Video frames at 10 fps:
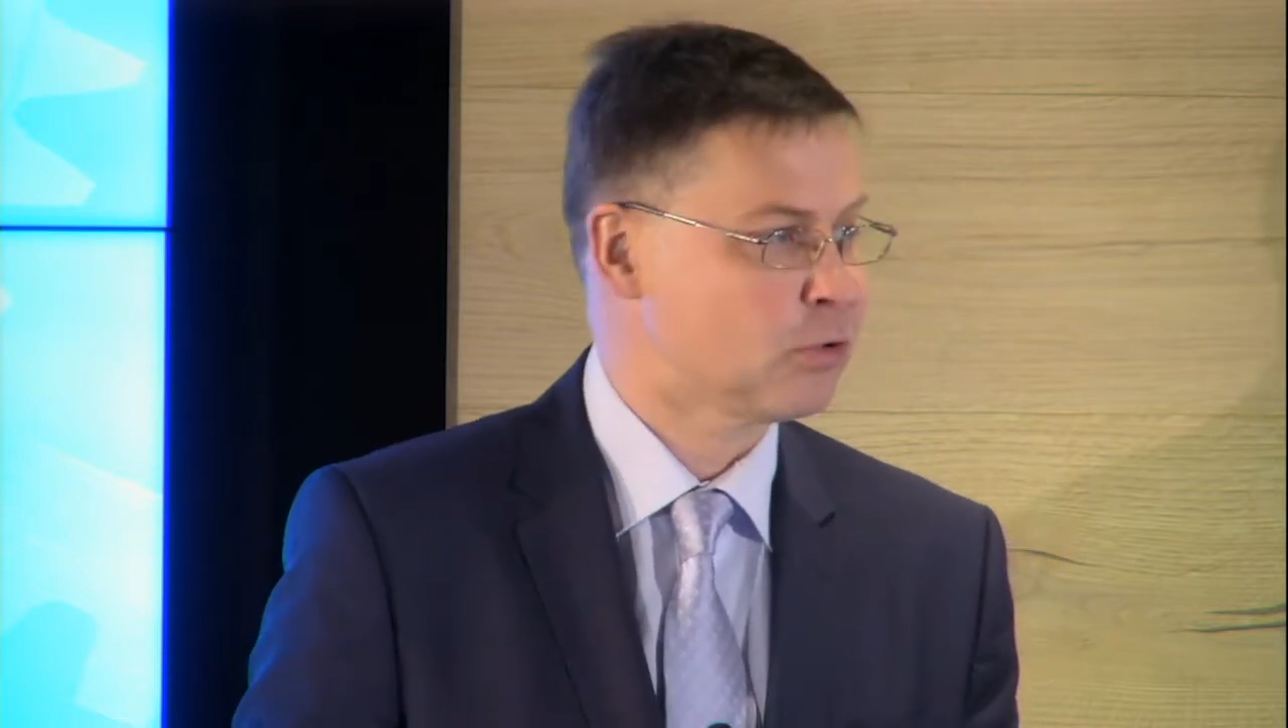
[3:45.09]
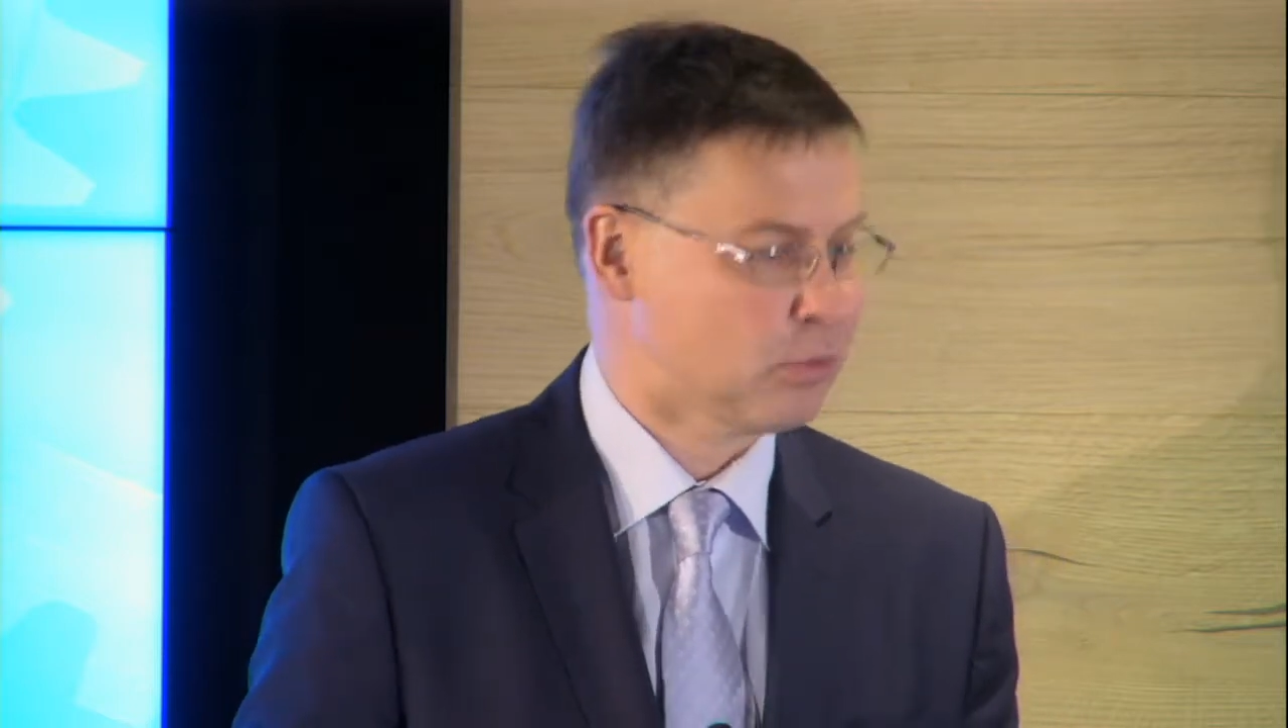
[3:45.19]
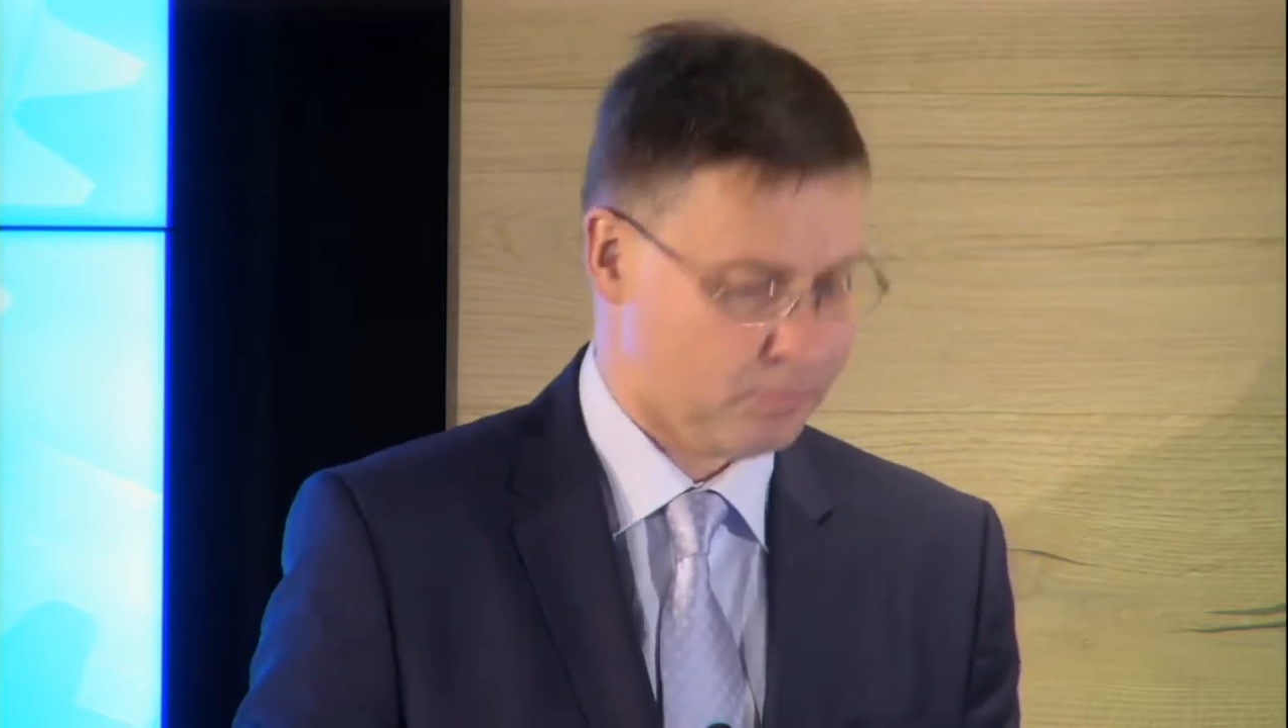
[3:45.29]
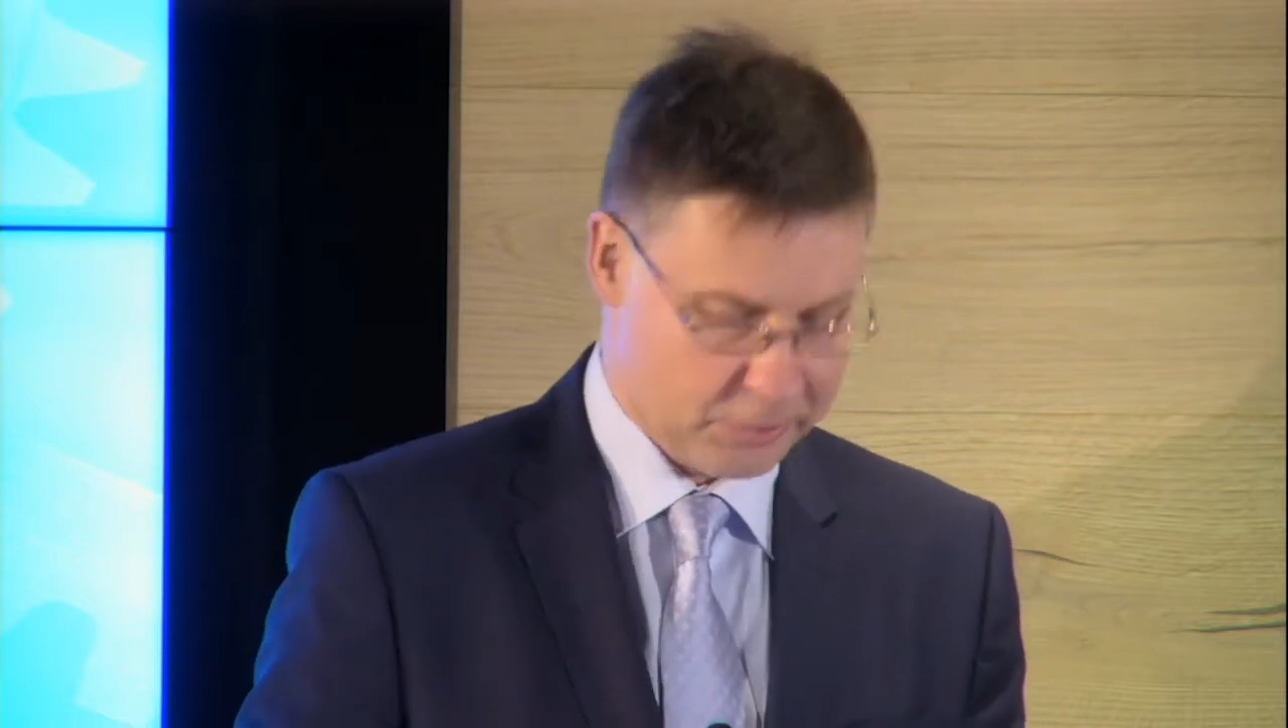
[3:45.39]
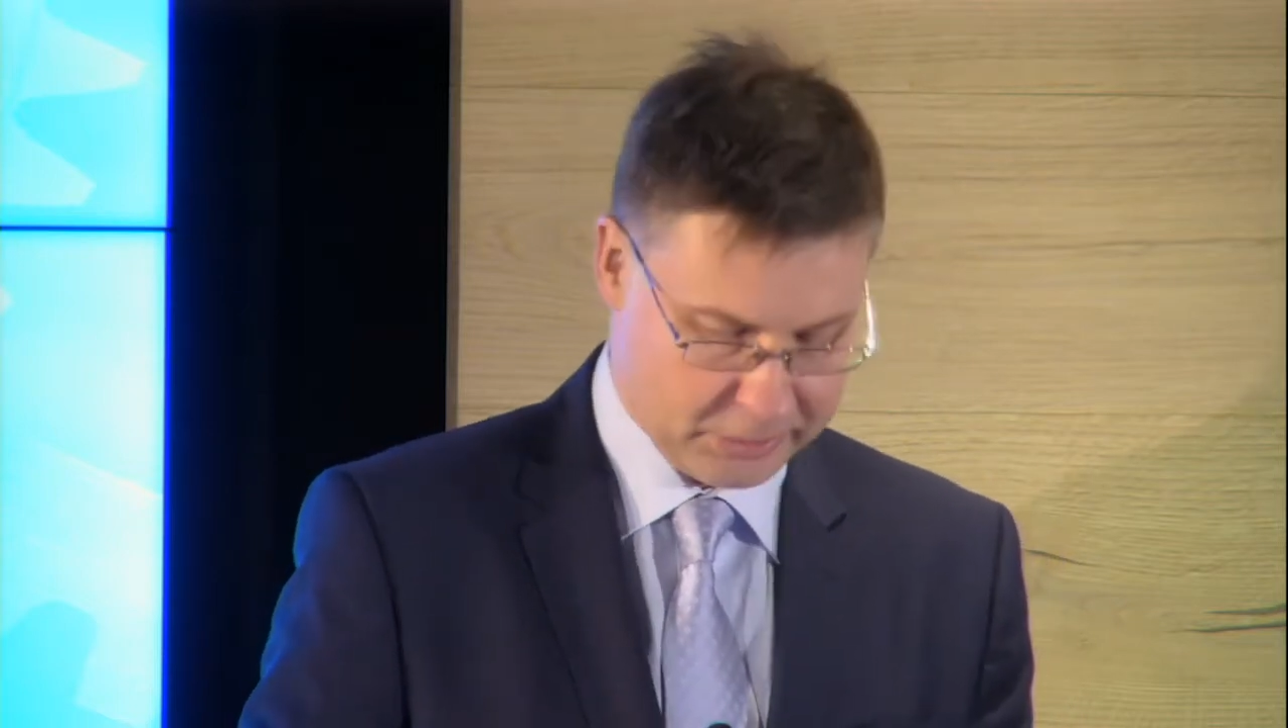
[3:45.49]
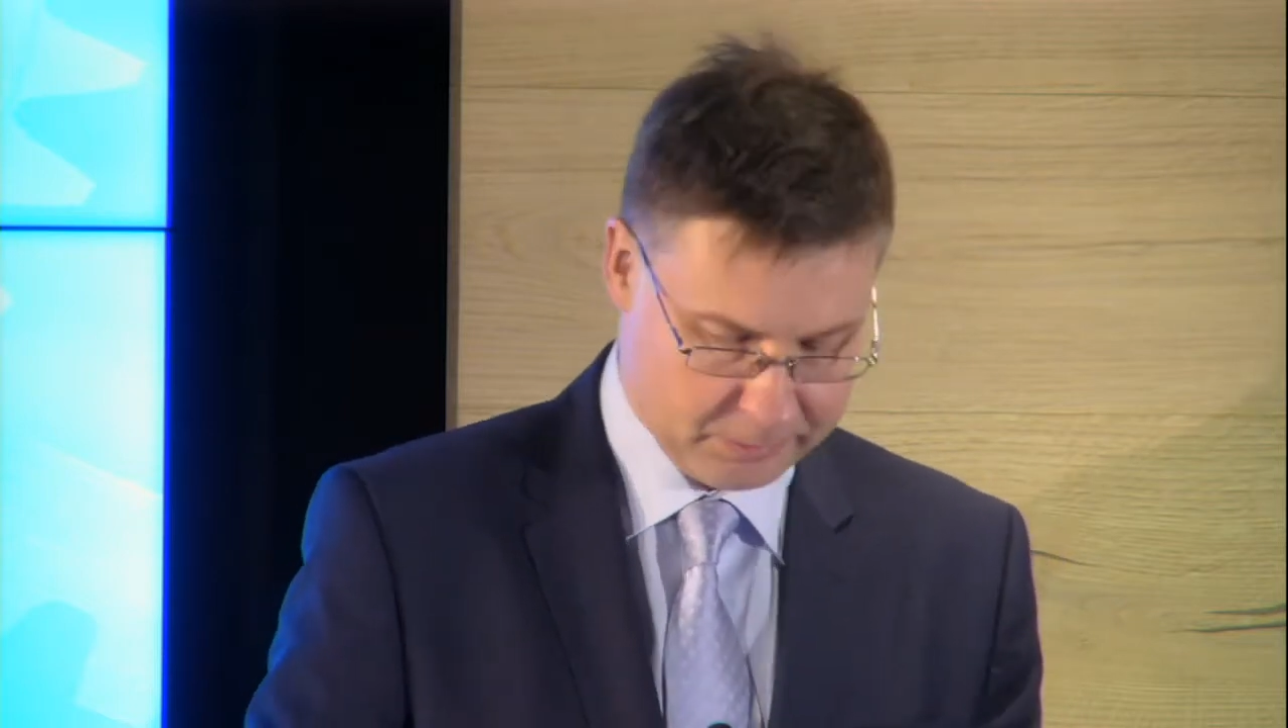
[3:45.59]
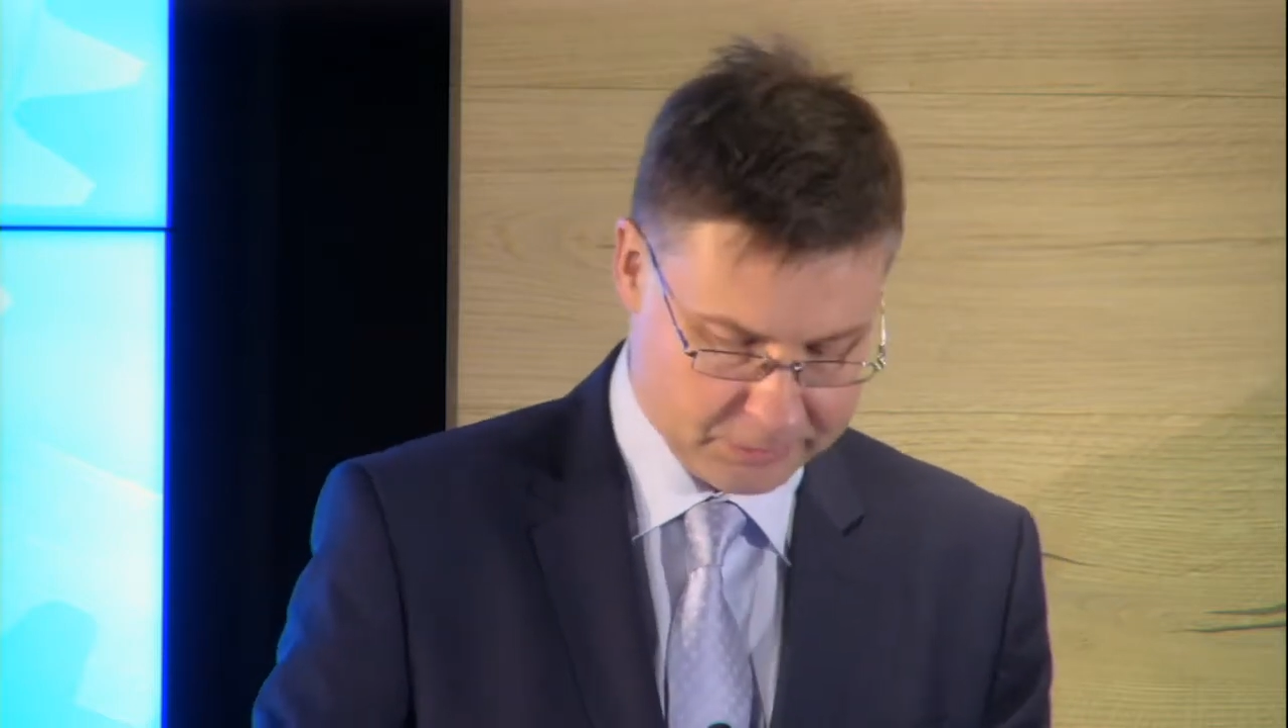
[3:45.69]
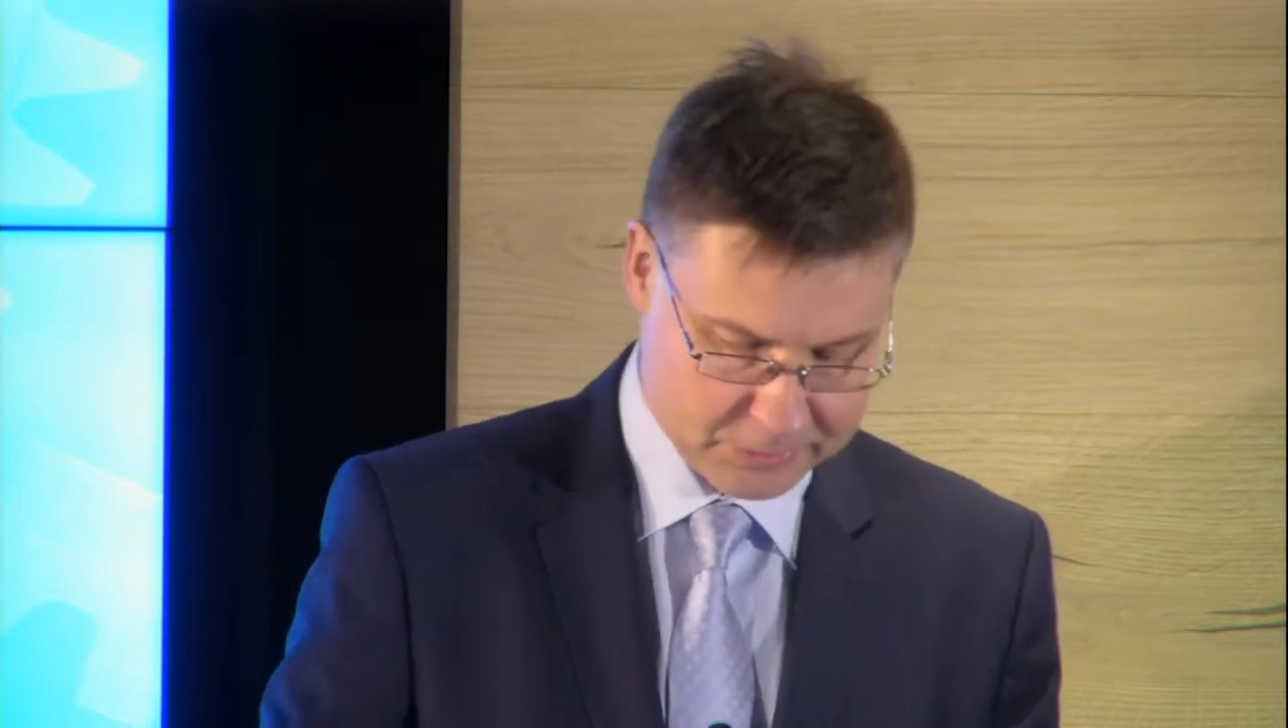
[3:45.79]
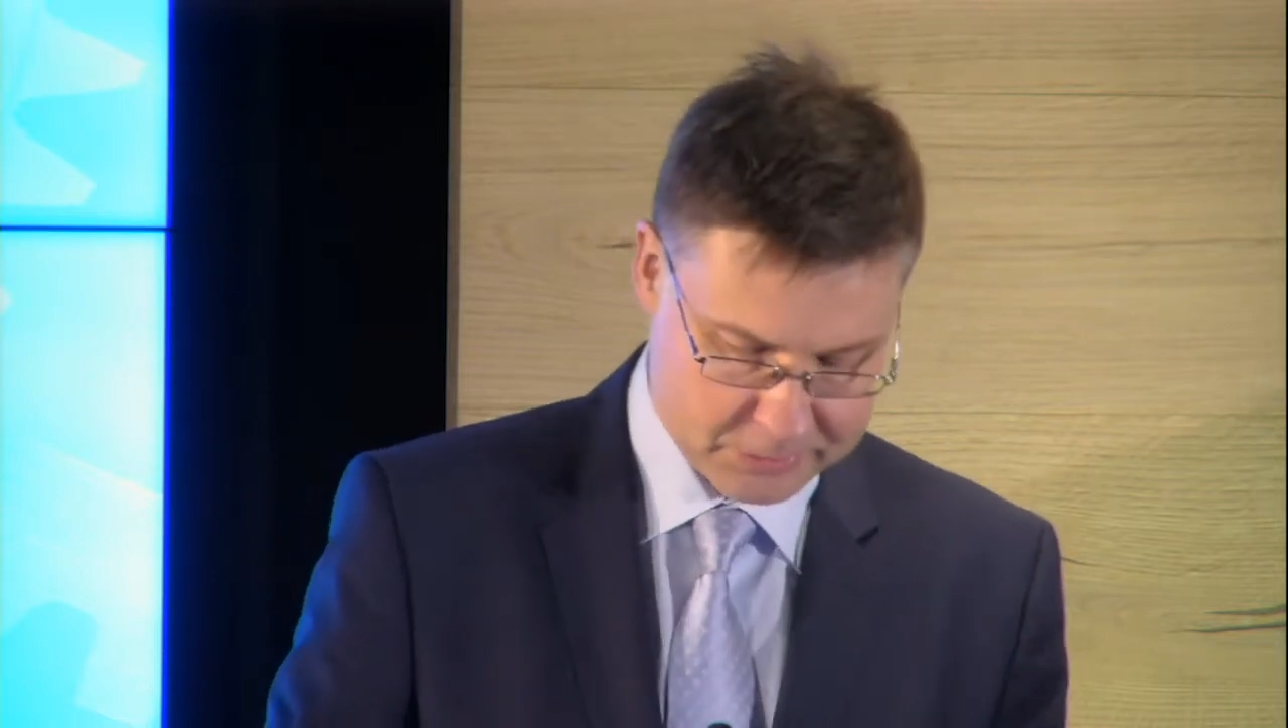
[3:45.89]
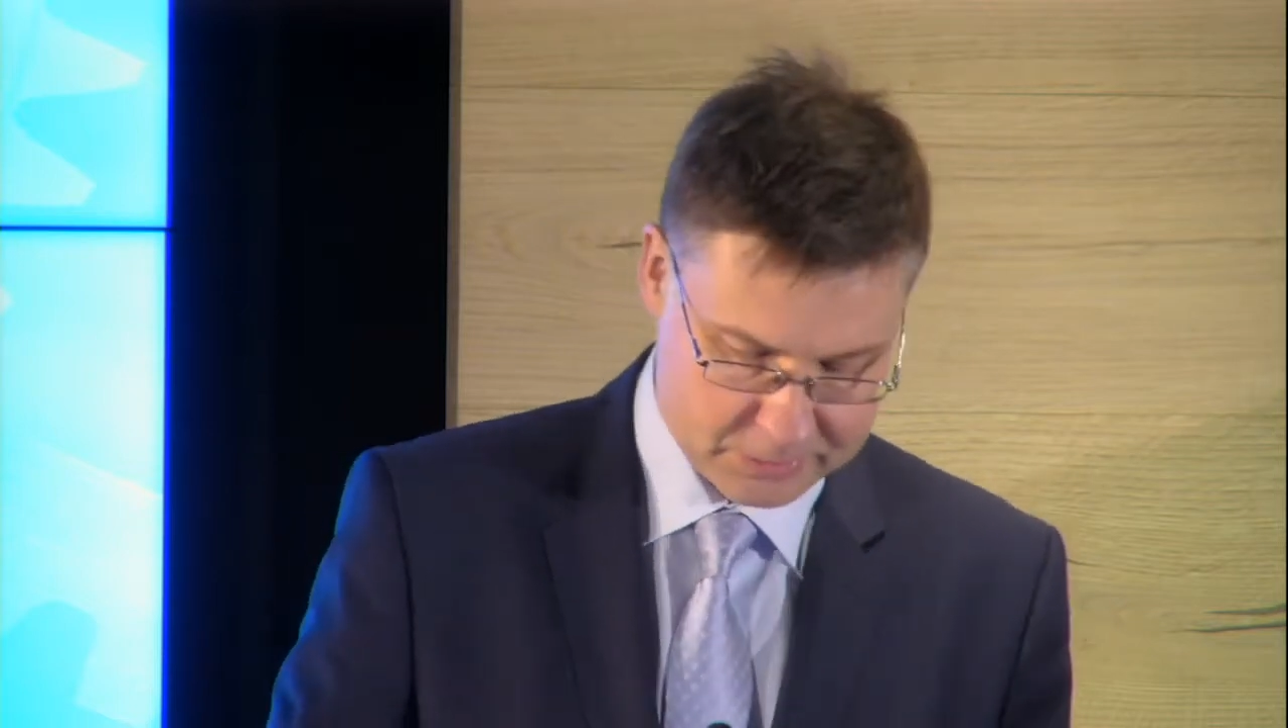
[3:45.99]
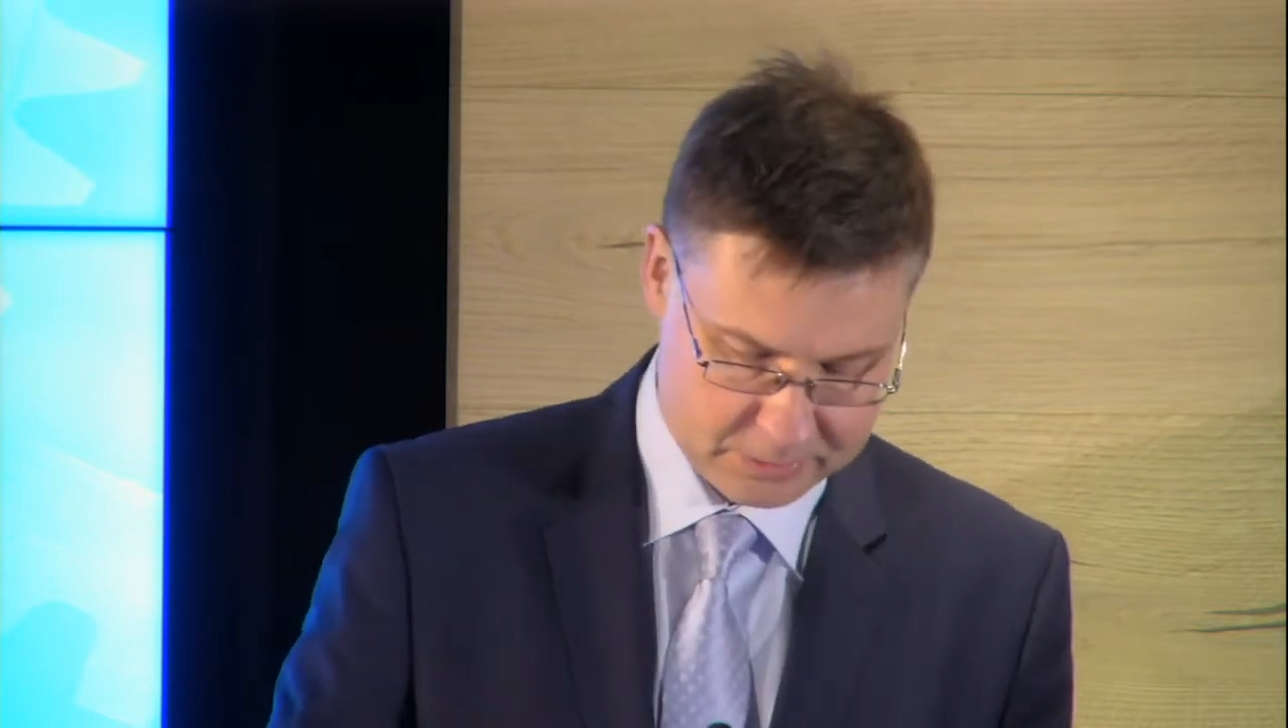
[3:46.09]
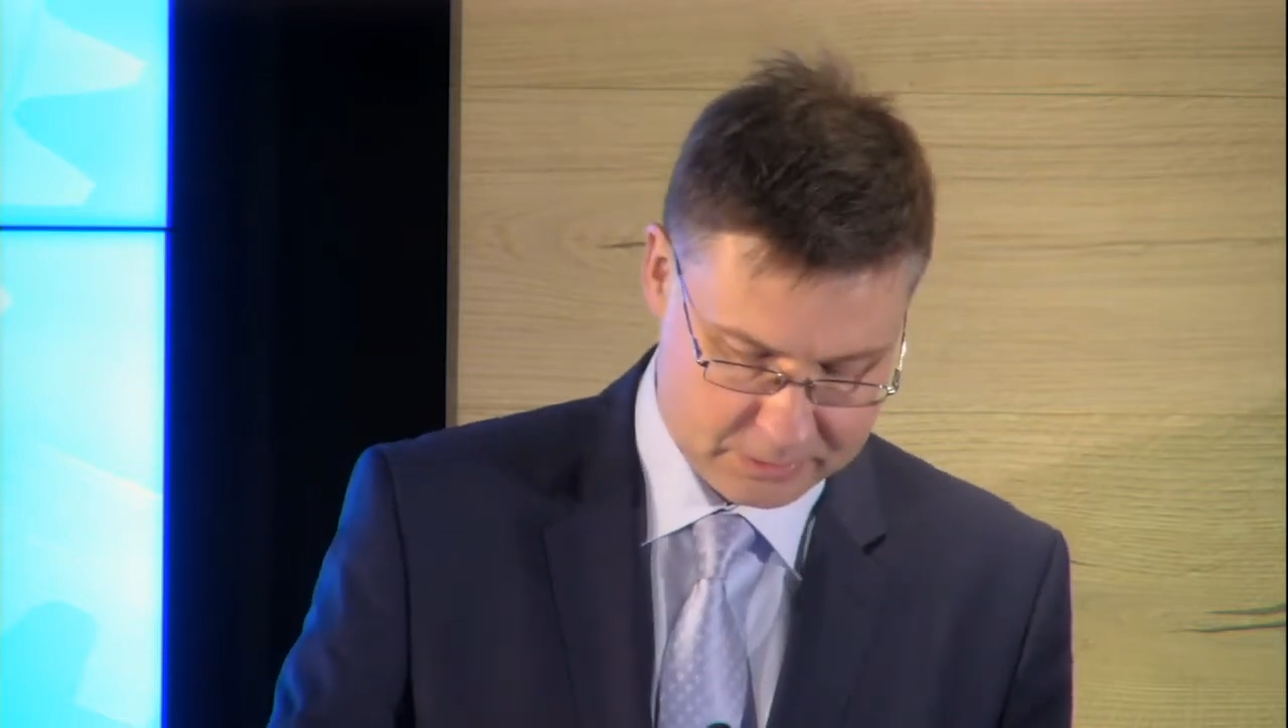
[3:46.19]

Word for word: compartments.